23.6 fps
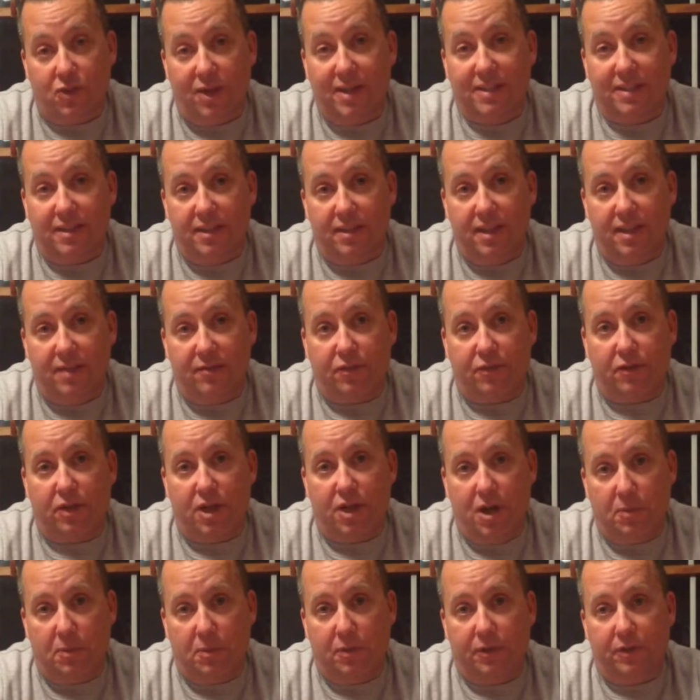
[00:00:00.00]
I did that for a
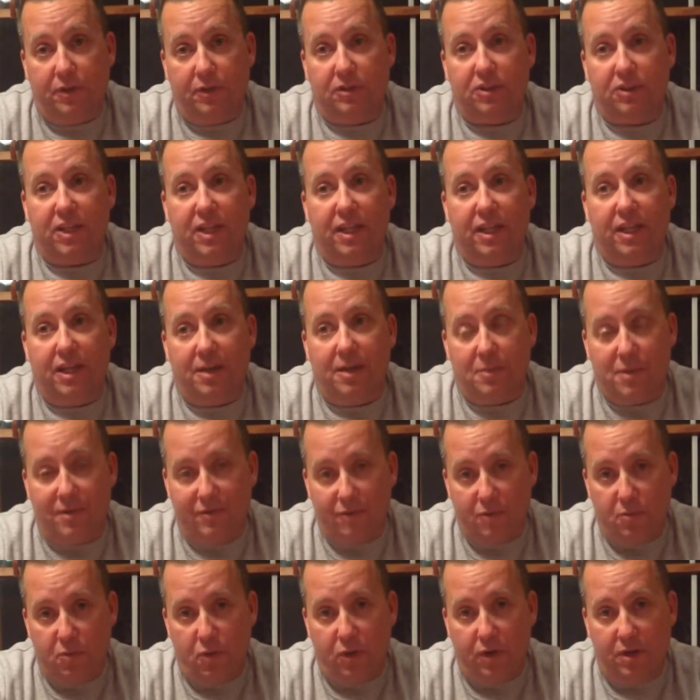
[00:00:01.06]
couple of years, getting up
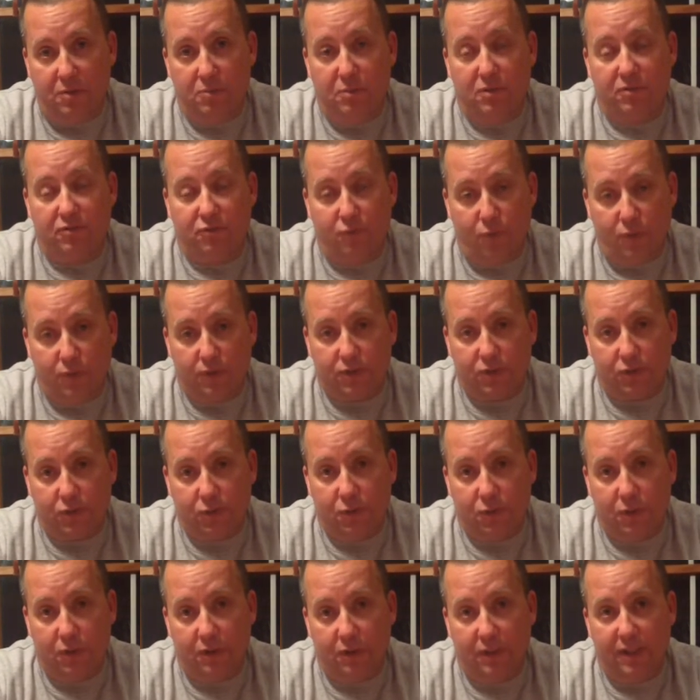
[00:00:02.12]
every morning before
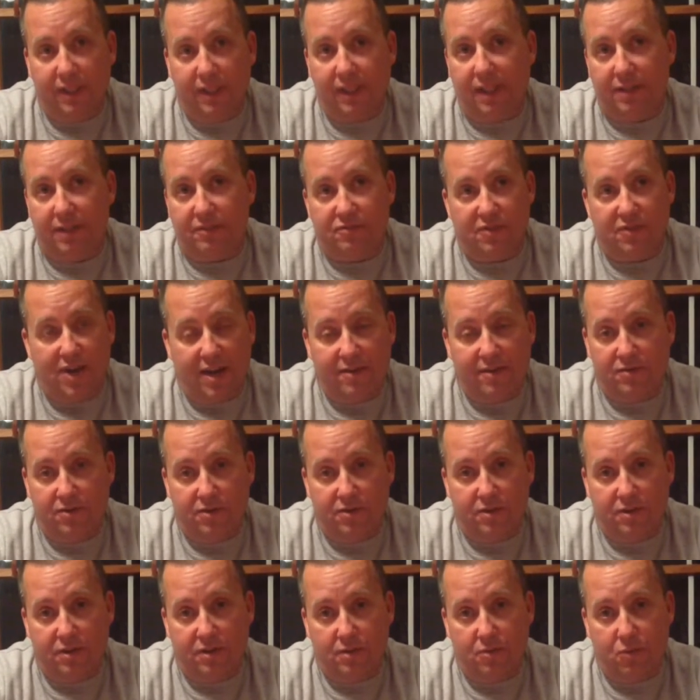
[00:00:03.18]
school at like
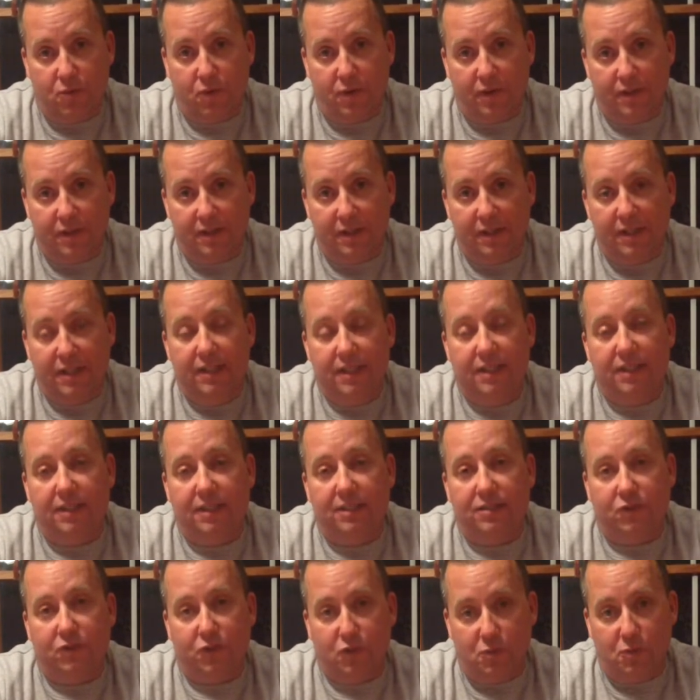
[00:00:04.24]
5:30 in the morning
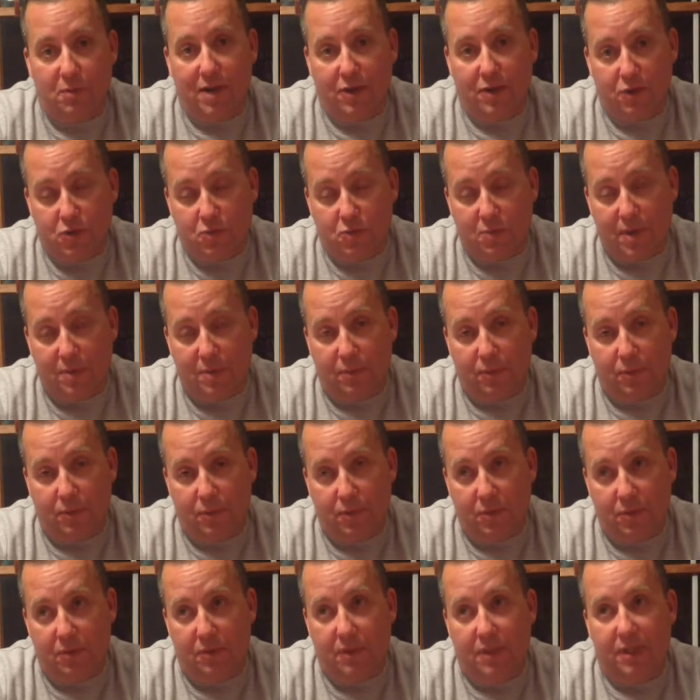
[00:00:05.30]
to do my newspaper
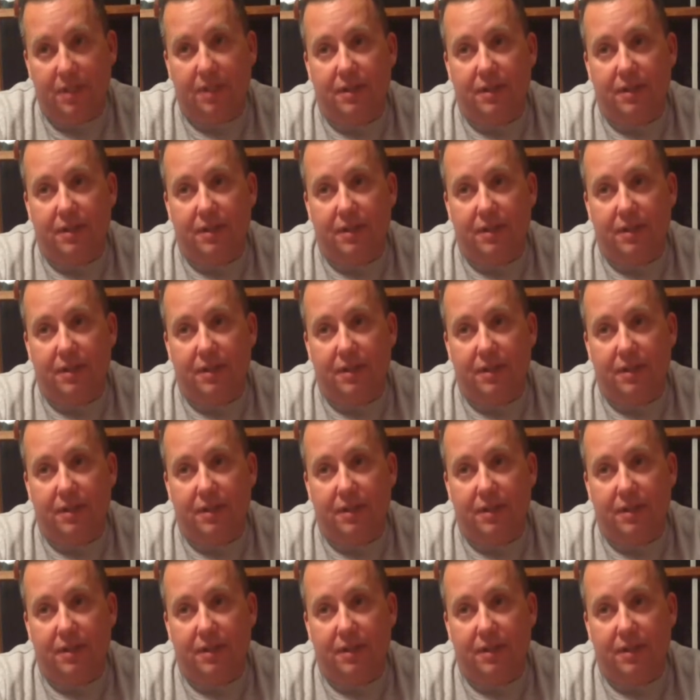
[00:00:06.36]
route,